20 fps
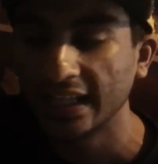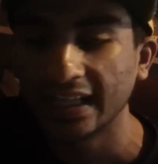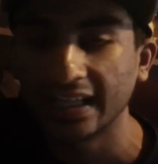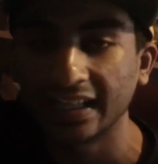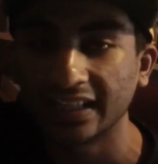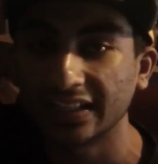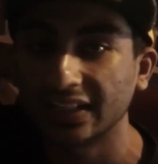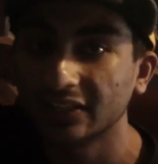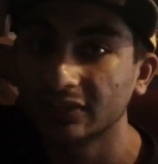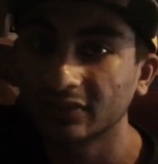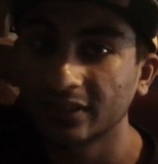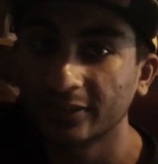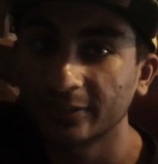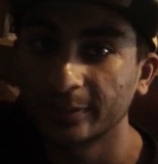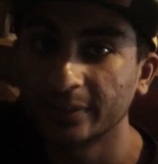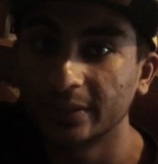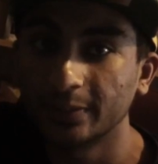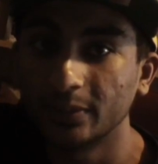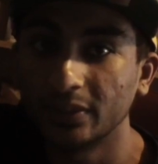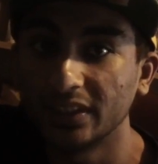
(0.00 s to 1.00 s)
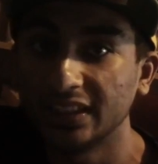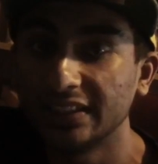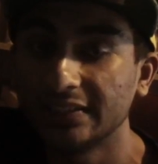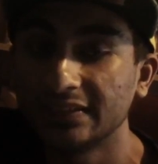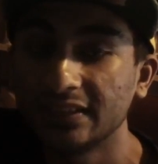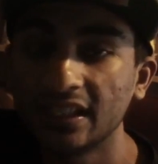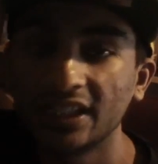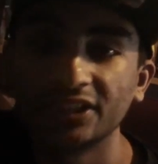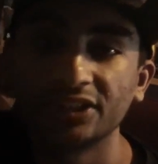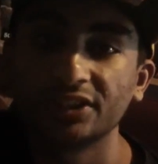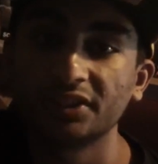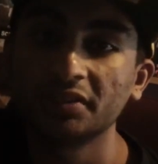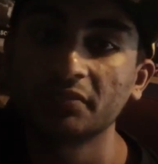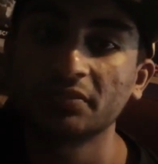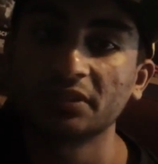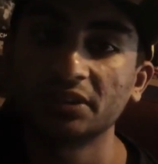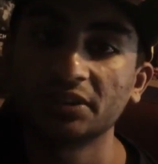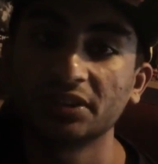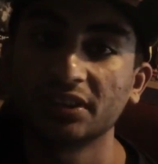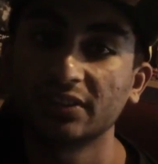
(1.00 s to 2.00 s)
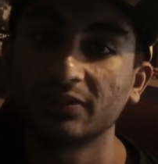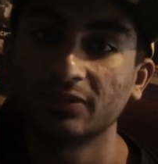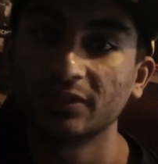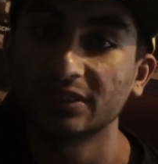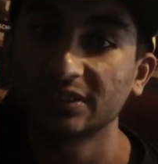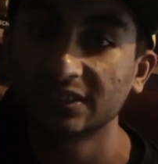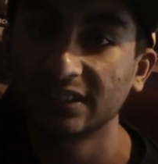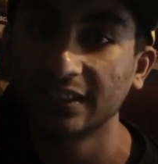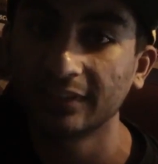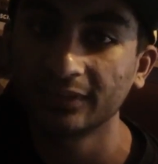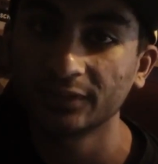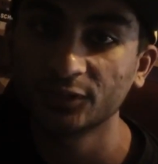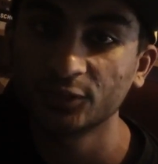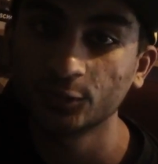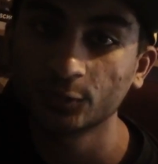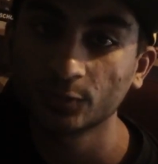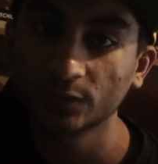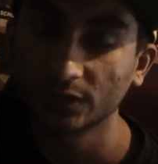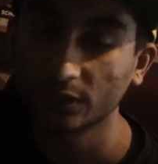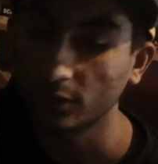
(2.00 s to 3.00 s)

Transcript: And that's why everybody believes that shit, which it was never true.